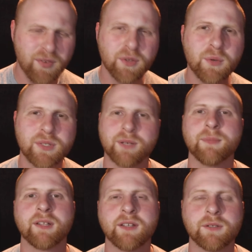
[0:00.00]
if you do
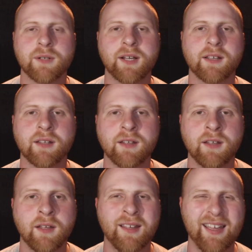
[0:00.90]
something that you like,
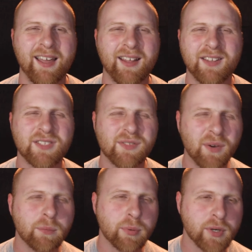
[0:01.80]
and
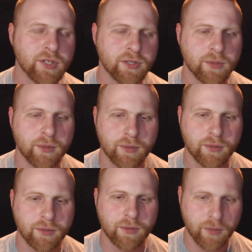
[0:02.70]
it's very precious
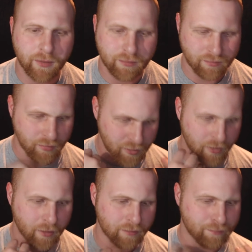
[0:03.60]
to
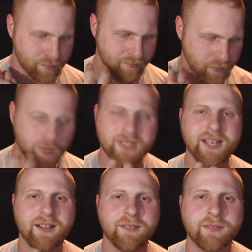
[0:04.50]

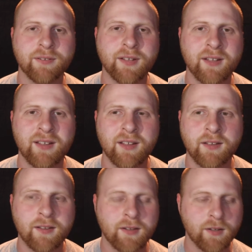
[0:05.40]
yourself,
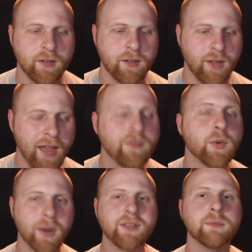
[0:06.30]
you
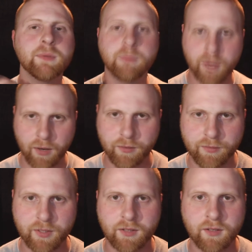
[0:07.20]
have the right to be
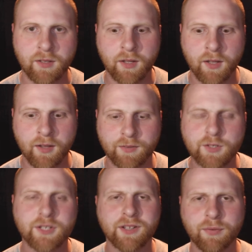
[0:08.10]
proud of it.
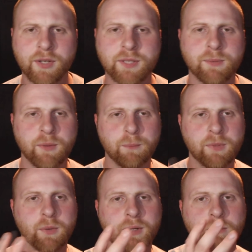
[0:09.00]
there's a difference
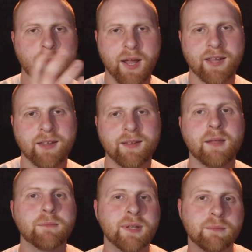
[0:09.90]
between
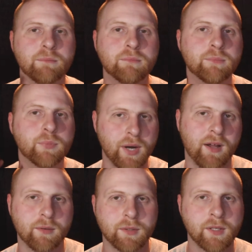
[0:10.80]
bragging and being
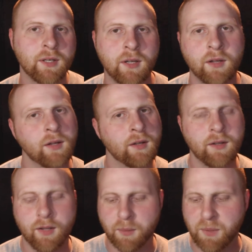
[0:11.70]
proud.
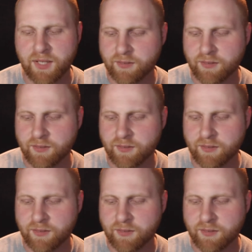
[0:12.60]
I